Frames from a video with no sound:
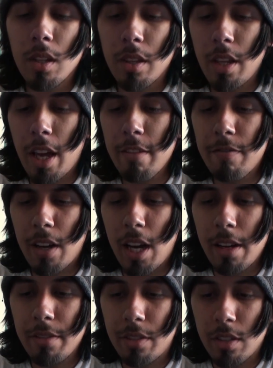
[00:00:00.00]
The
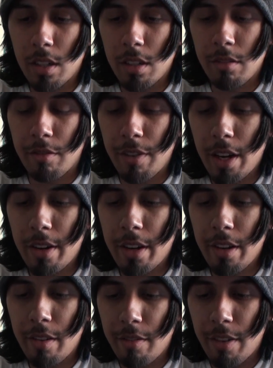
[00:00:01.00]
A5s are
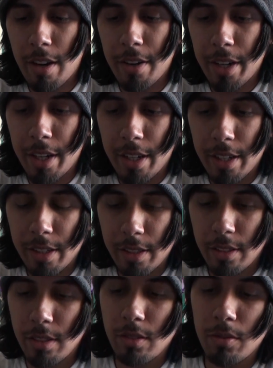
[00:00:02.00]
very, very
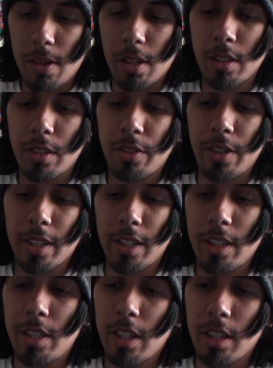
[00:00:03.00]
well
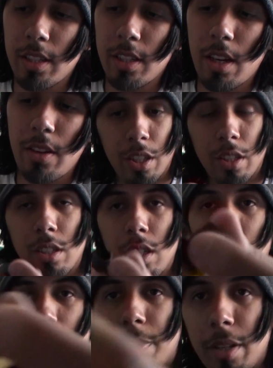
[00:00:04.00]
constructed. Check this out. You can
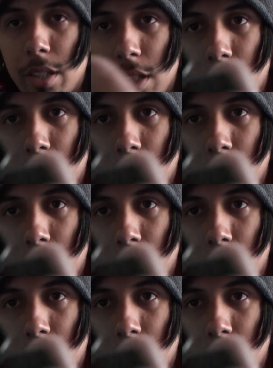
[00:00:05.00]
see all the pieces